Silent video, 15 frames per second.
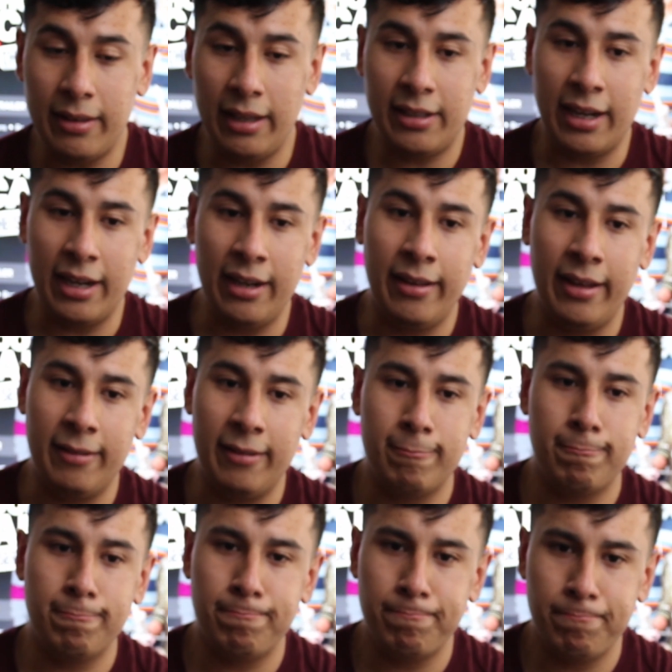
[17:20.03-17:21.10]
kind of like
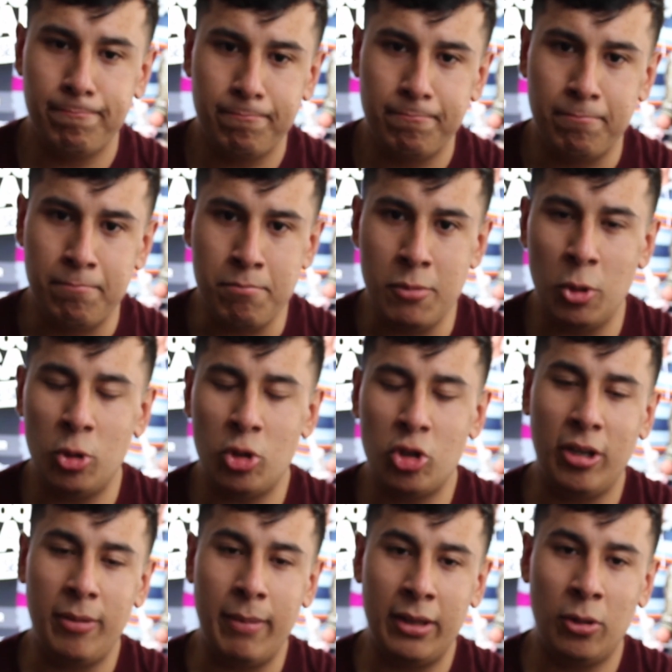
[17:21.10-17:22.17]
mutually
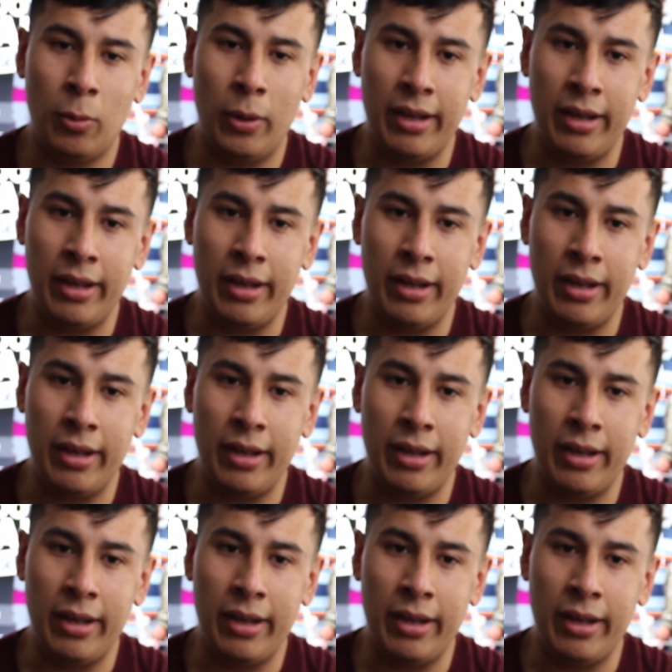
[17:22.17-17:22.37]
mend the way.